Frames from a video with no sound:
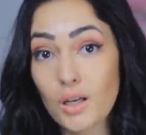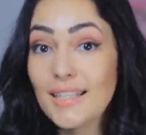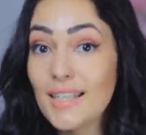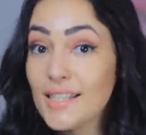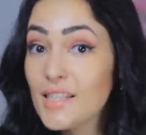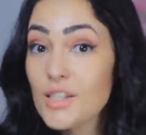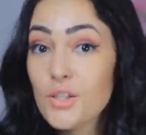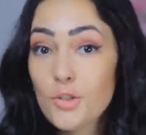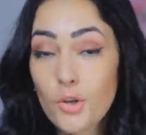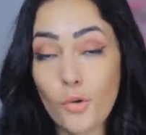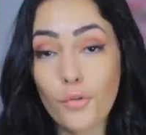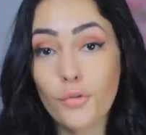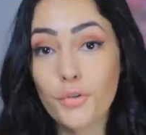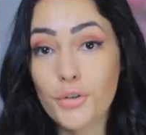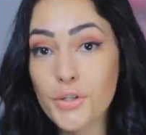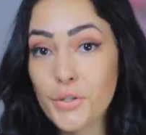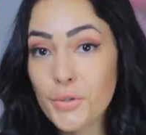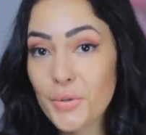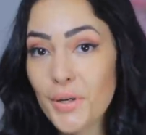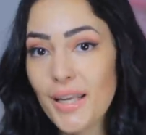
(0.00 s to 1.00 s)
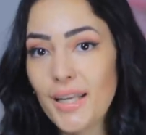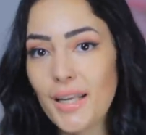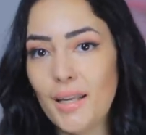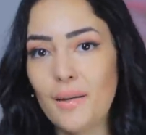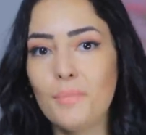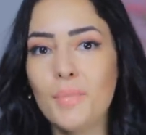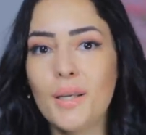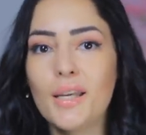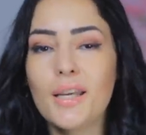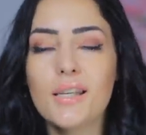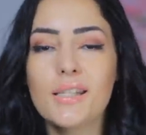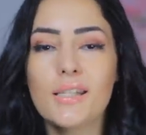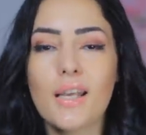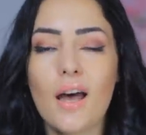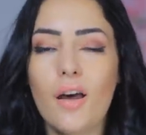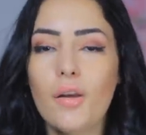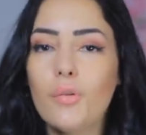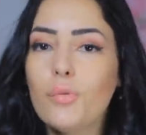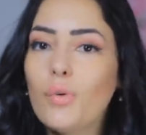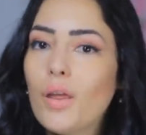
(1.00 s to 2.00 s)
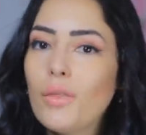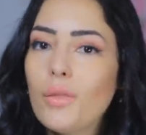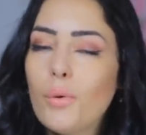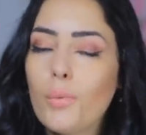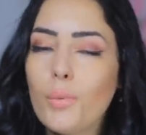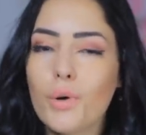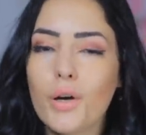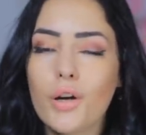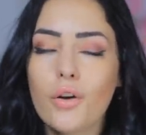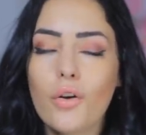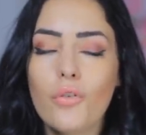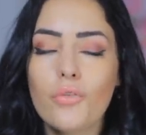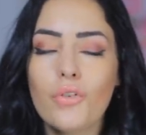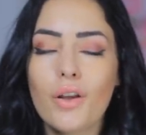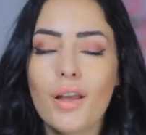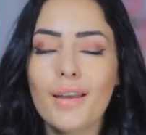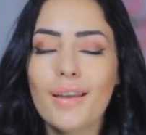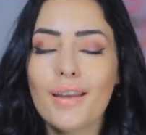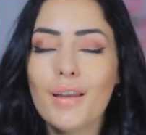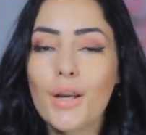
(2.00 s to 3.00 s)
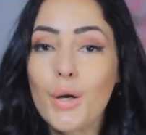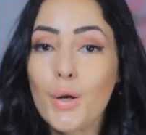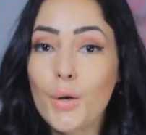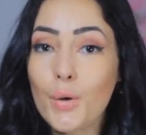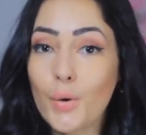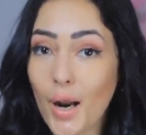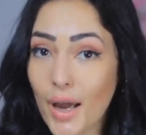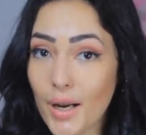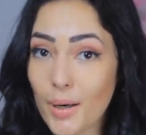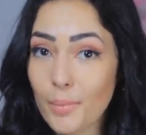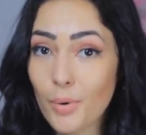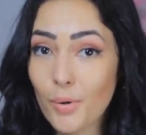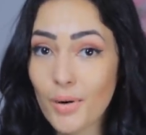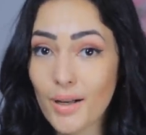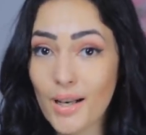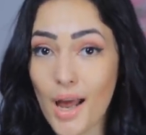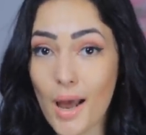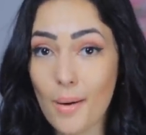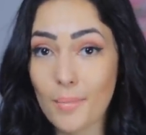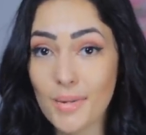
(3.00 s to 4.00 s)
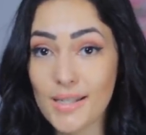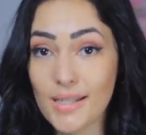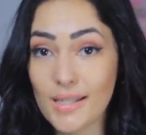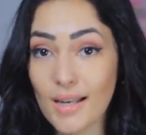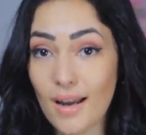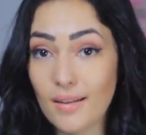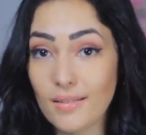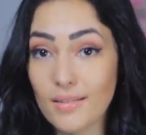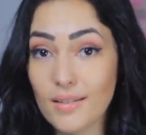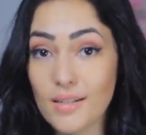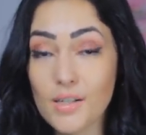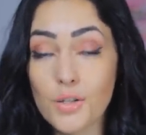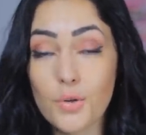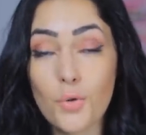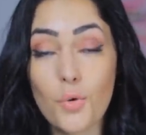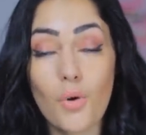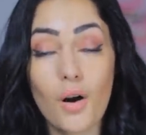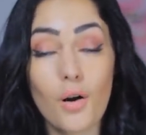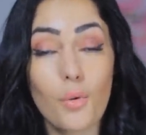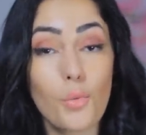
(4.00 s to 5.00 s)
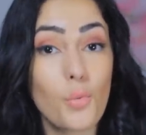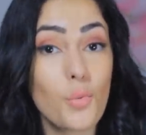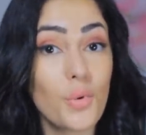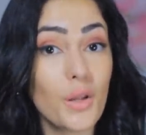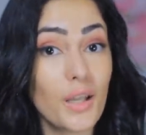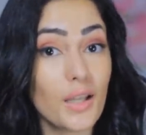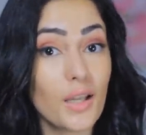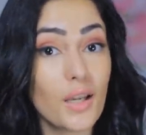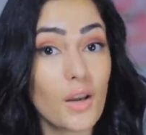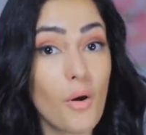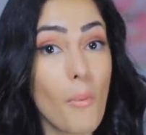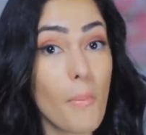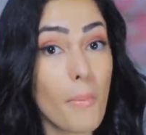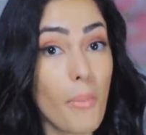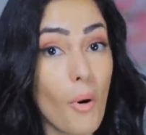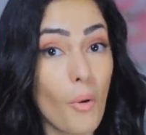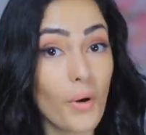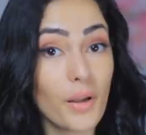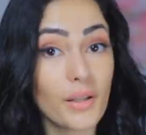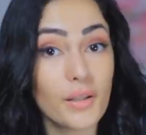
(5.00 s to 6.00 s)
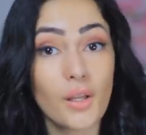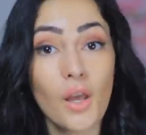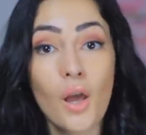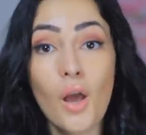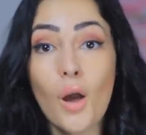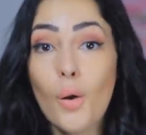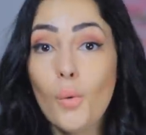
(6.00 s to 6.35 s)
This is so frustrating because I've read the work of incredible climate scientists who are really on point